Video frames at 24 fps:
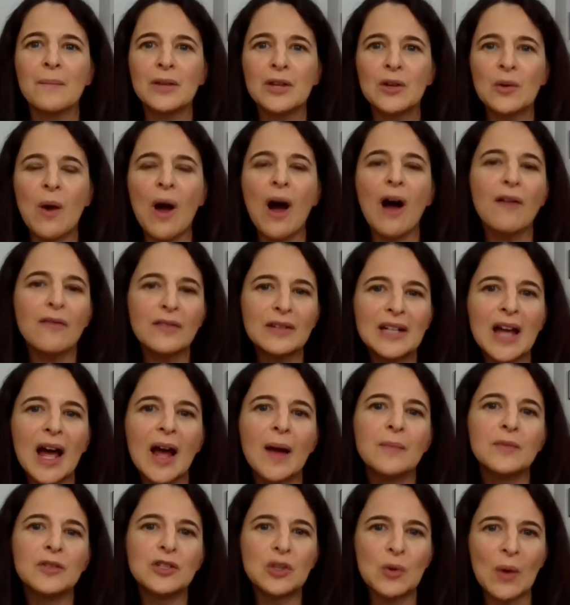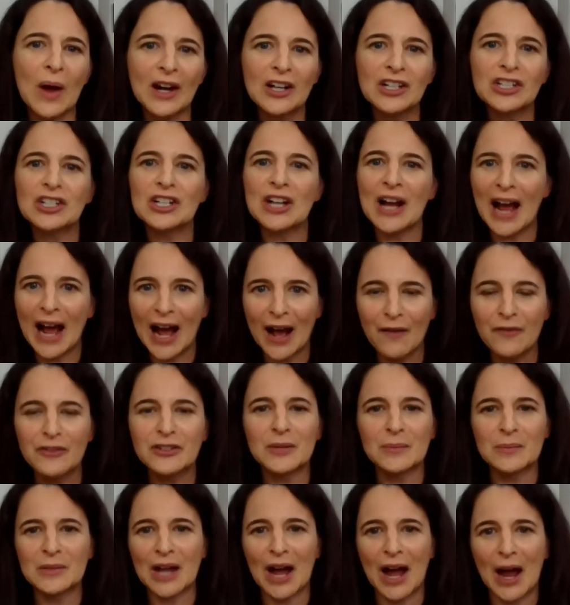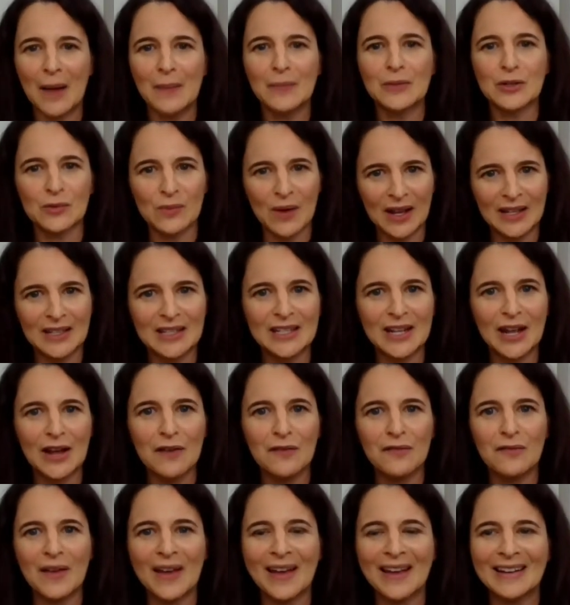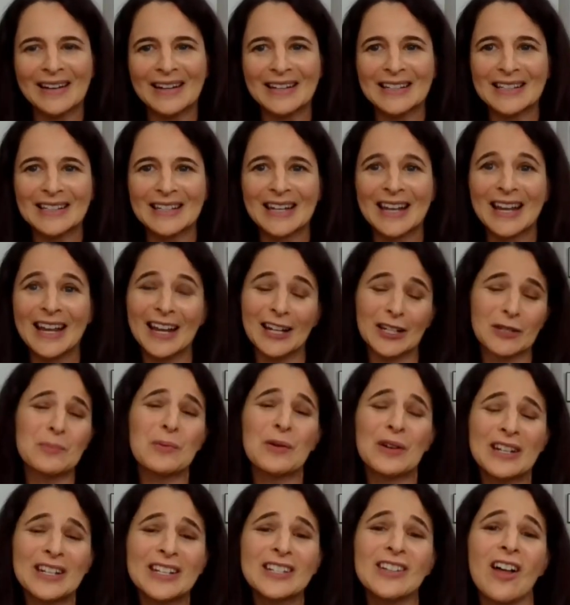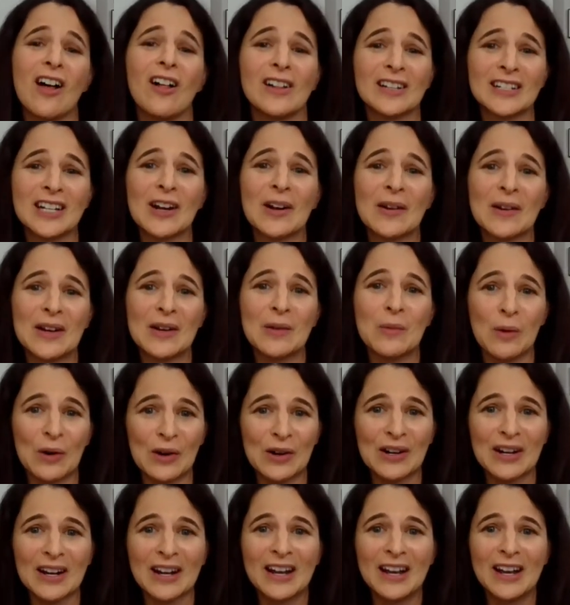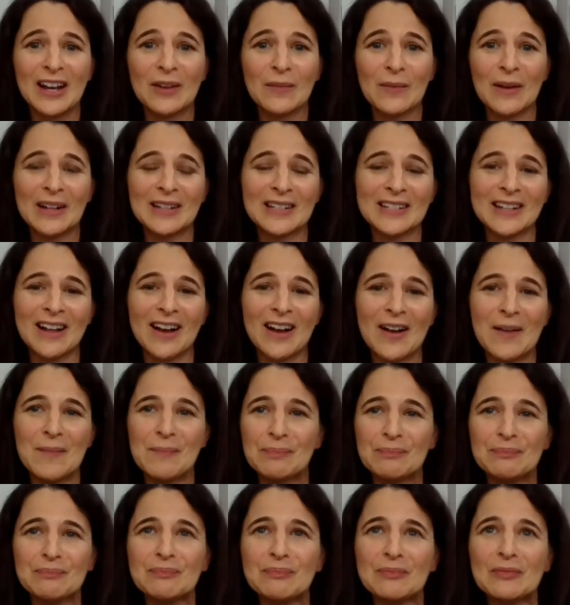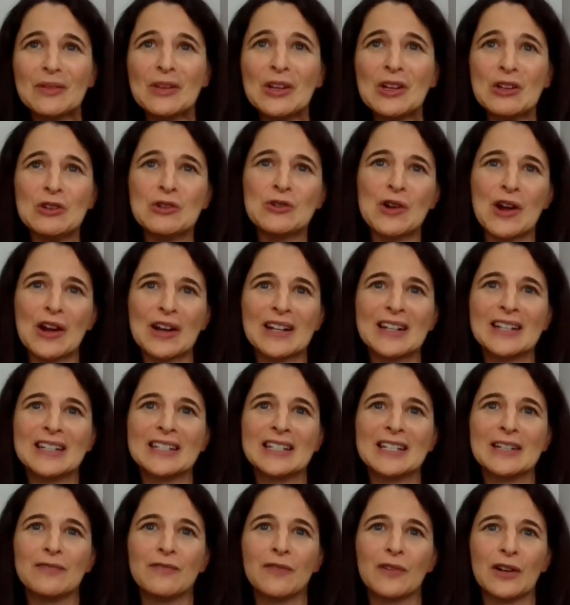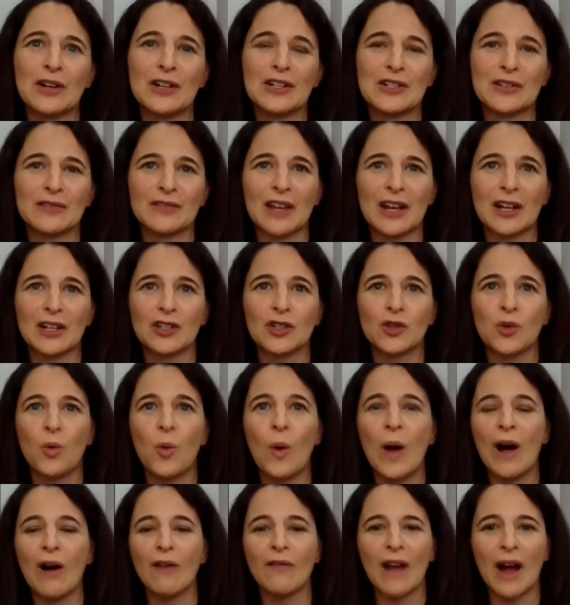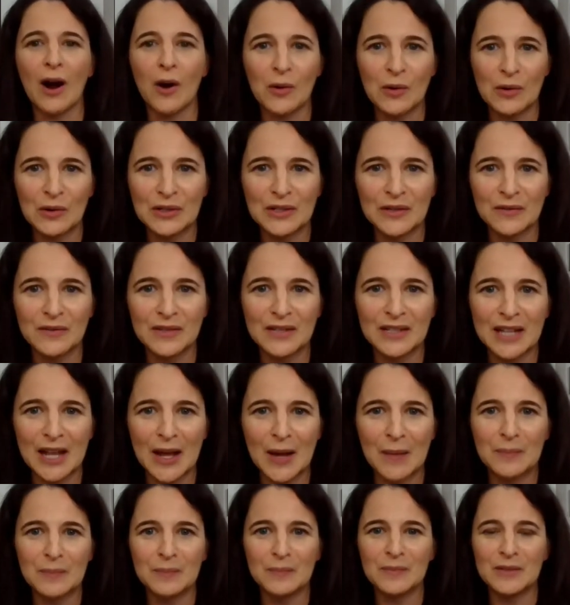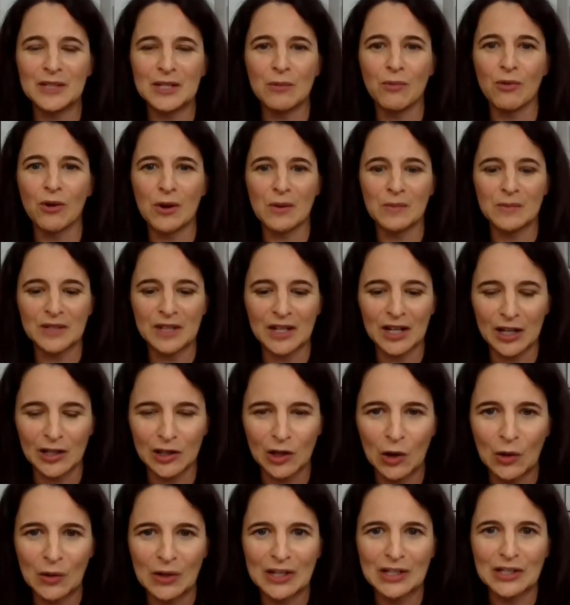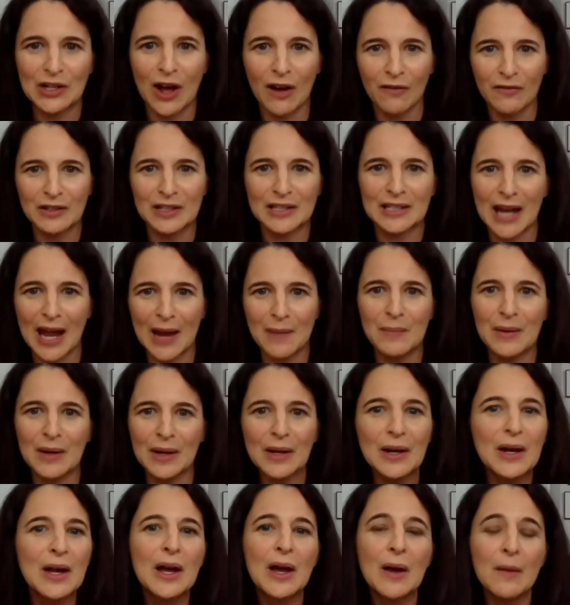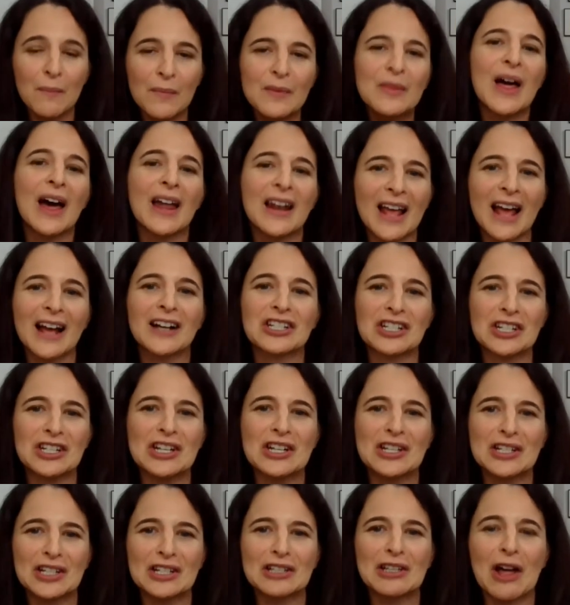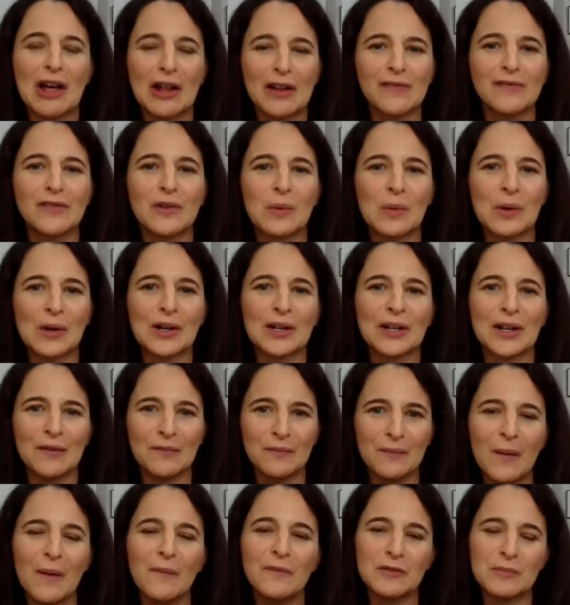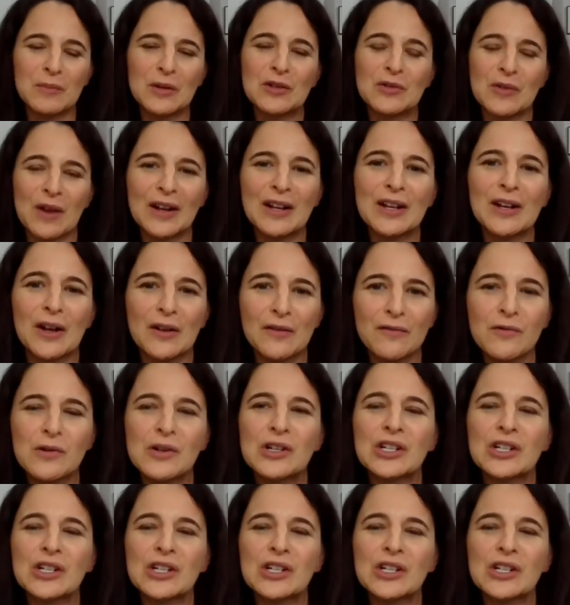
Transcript: But, oftentimes you actually have some time to write stuff and it's pretty solitary work, right? You're not going to see footage of like 12 hours of Sam Seaborn sitting alone in his office typing. But that actually is a lot of the work of speech writing,